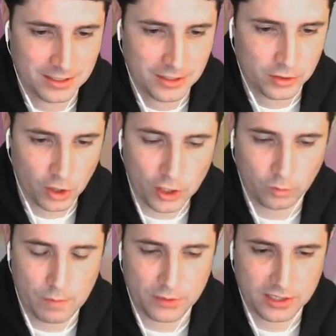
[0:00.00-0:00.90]

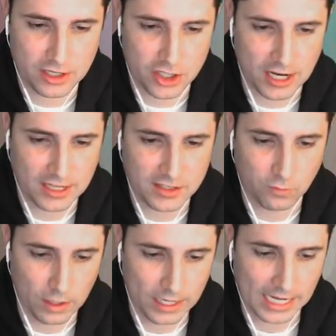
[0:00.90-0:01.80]
33% chance of
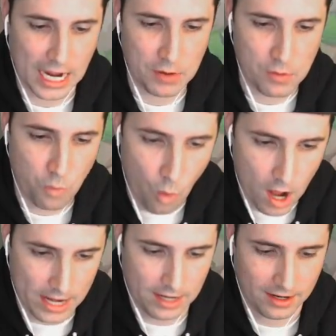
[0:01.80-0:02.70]
winning, and we
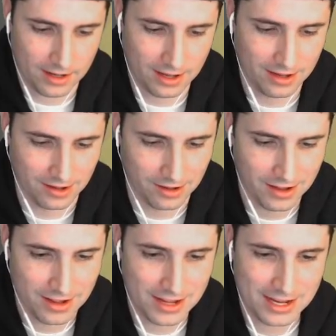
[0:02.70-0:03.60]
won.
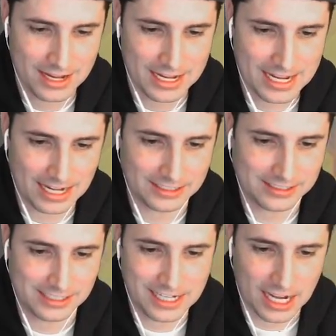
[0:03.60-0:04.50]
He had a
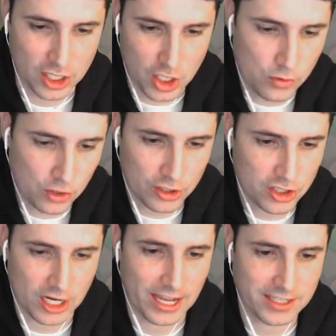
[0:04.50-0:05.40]
2/3
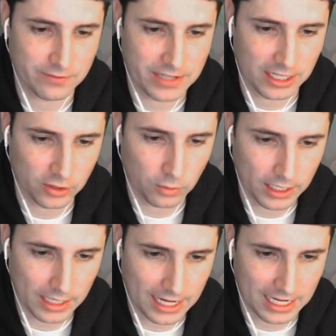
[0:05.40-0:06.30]
chance of getting the
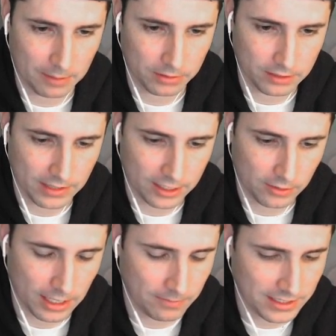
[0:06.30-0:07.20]
win. I can't believe that
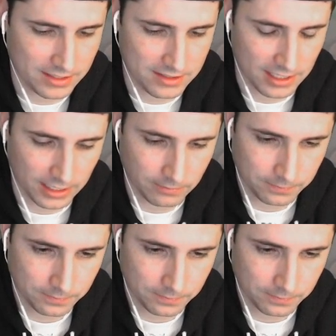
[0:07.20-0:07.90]
crap. That's insane.